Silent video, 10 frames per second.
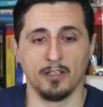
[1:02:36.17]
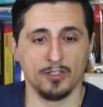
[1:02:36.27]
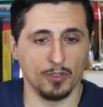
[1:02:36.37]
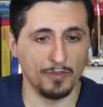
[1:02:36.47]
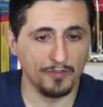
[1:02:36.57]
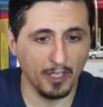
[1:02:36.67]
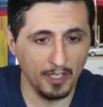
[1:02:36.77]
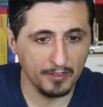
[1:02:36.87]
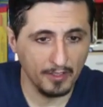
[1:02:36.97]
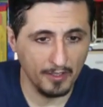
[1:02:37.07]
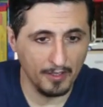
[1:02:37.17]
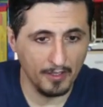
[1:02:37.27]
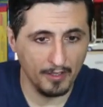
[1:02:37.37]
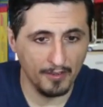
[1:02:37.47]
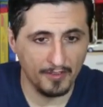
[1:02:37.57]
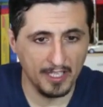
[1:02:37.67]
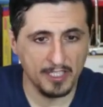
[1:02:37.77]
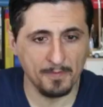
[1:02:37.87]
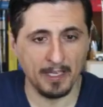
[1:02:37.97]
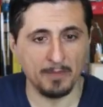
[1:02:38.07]
So we've got
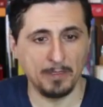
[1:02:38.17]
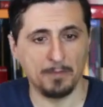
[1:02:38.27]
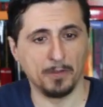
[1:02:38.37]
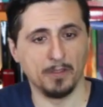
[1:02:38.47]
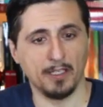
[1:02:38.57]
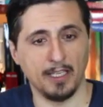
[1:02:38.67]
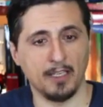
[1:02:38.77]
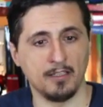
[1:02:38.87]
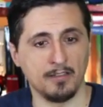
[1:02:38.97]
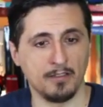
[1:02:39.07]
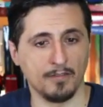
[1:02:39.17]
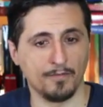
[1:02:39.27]
these many people in